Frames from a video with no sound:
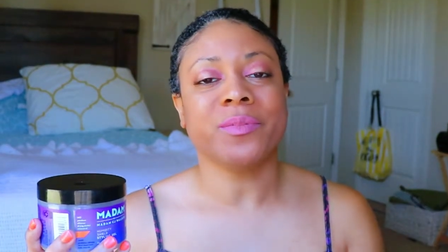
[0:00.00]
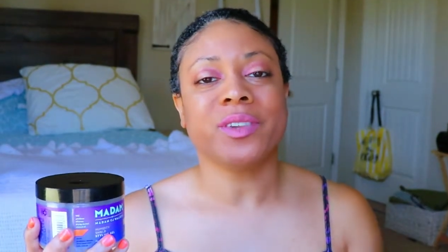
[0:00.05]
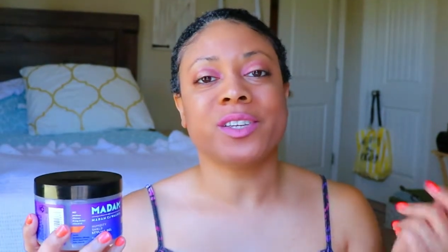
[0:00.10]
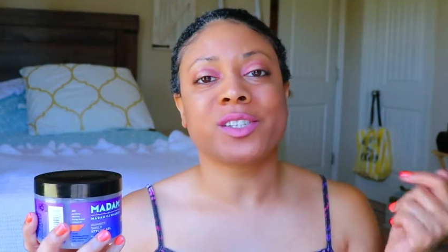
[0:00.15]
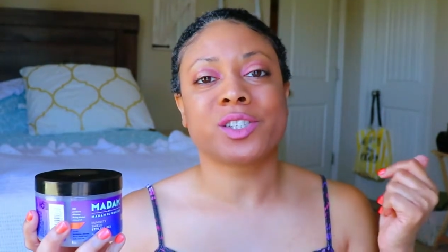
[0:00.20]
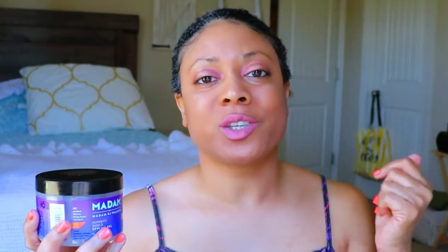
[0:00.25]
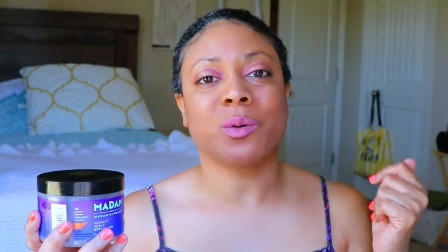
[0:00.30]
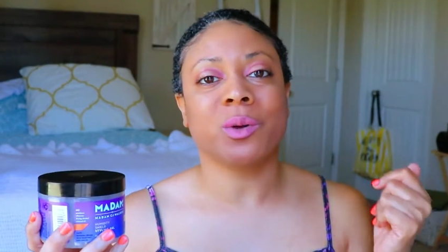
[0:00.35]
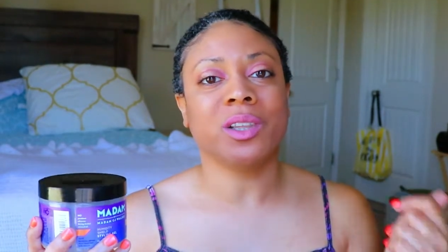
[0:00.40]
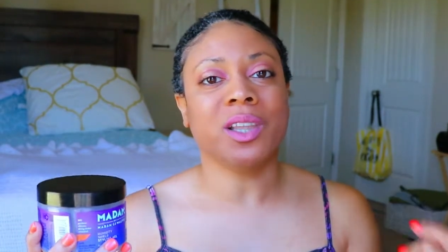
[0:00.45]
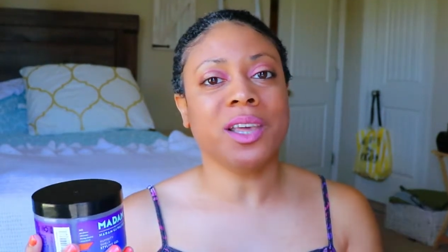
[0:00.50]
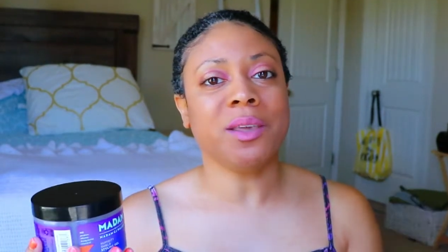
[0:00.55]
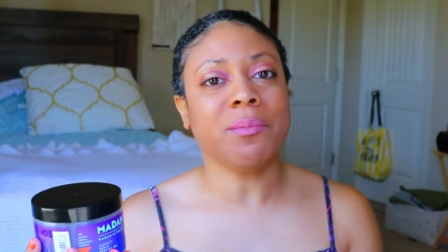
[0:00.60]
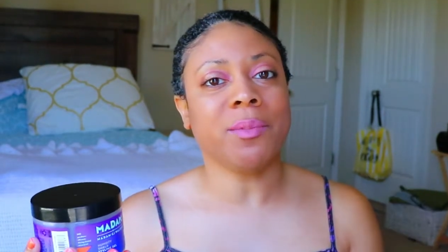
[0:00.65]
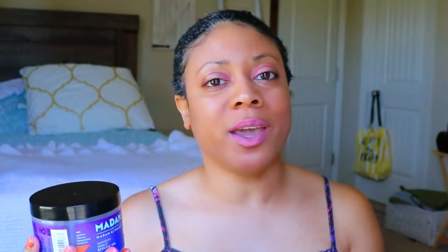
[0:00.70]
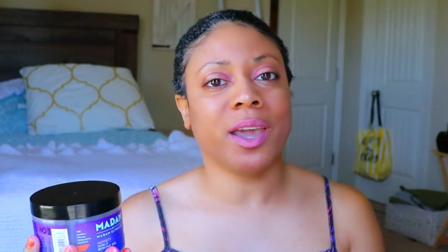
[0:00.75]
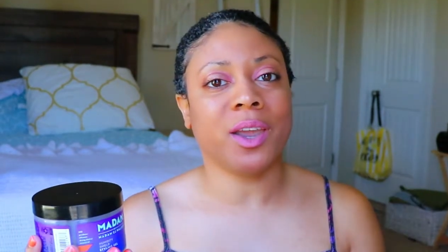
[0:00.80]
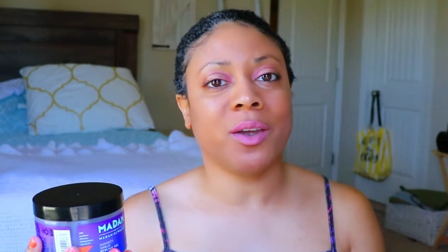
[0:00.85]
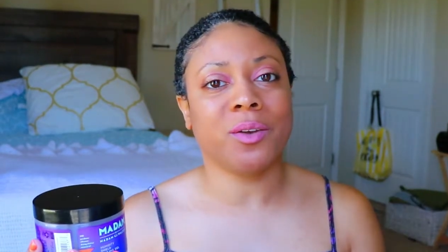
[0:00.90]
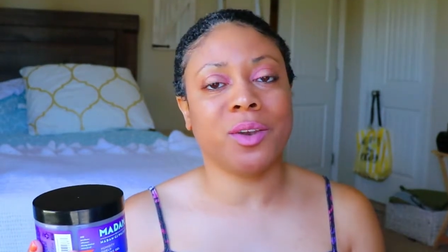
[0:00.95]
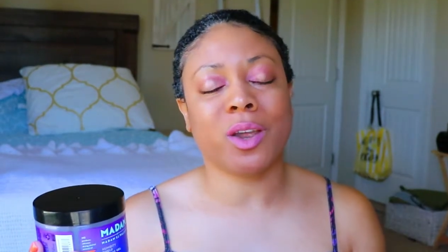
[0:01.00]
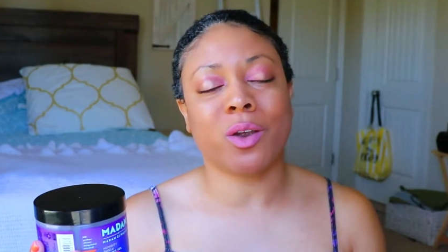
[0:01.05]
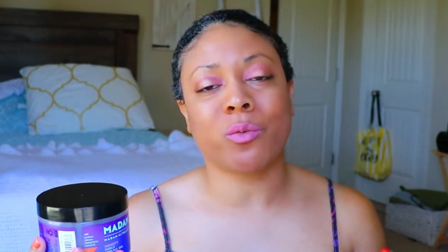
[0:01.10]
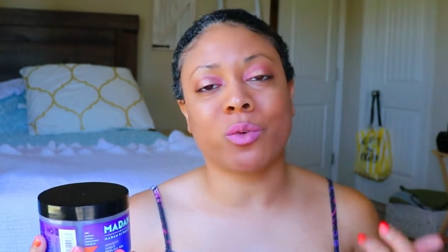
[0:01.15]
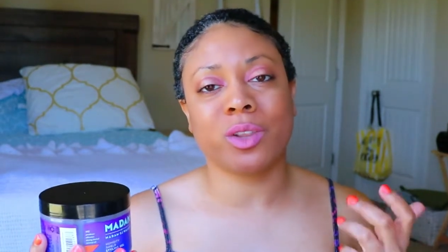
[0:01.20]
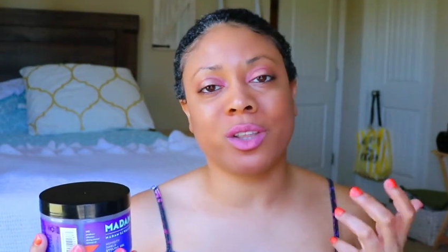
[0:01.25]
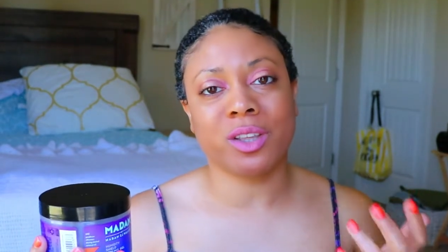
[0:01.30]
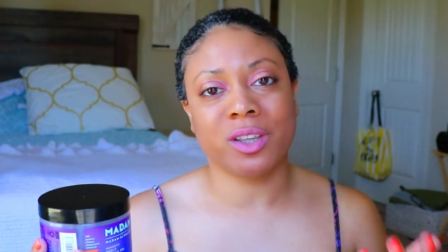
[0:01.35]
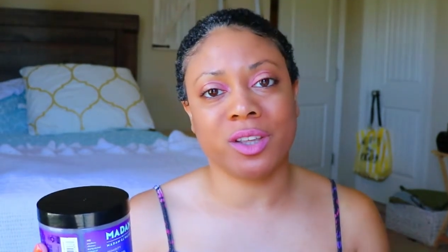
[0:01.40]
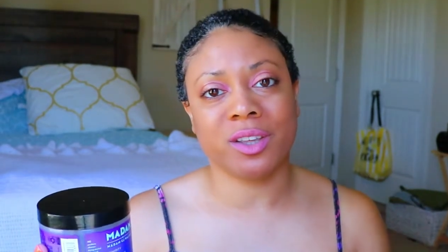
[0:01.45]
So it laid my hair down
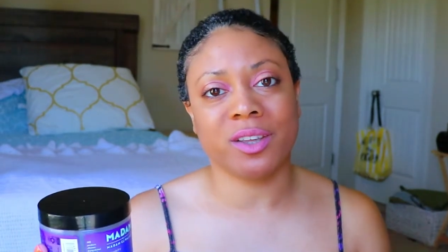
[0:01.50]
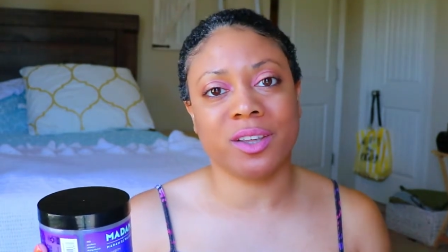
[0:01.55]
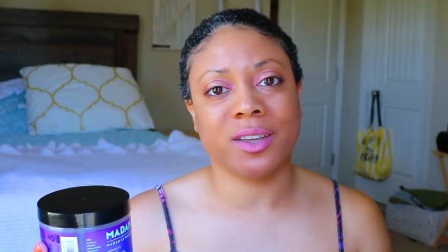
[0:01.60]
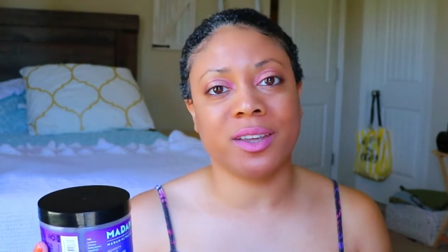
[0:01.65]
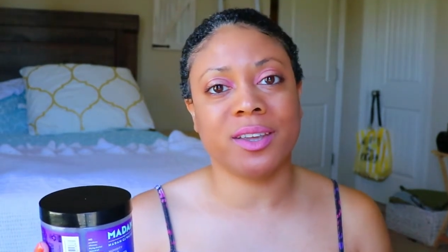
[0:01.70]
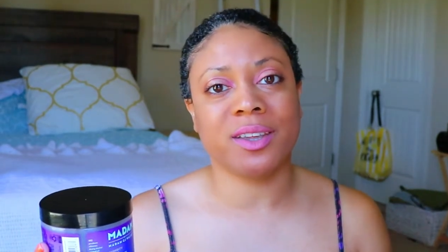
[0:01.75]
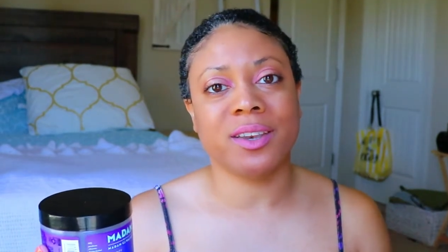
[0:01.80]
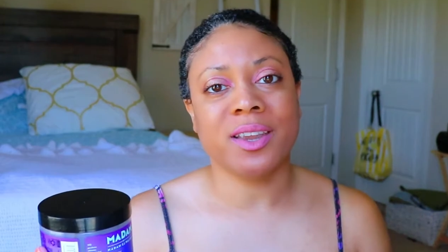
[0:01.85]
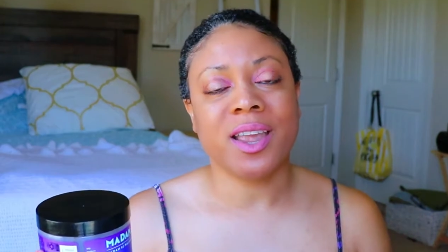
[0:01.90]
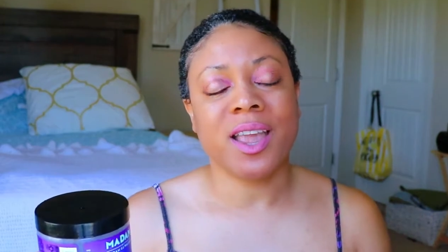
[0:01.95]
really good.